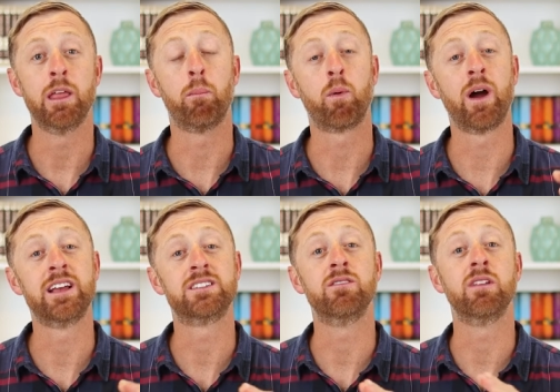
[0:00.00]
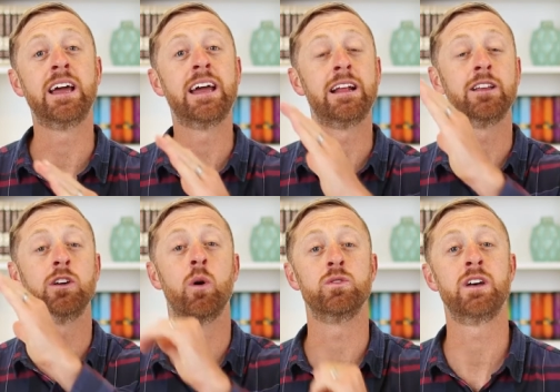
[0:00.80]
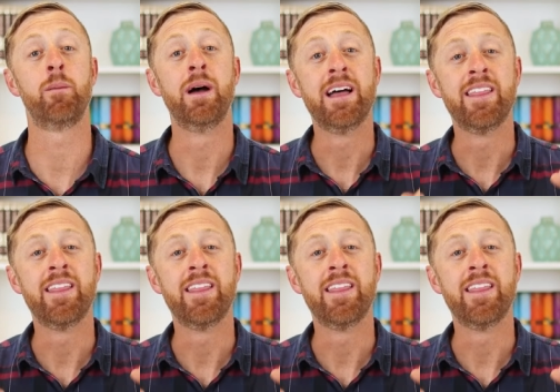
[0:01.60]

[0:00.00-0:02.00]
the price of land goes up.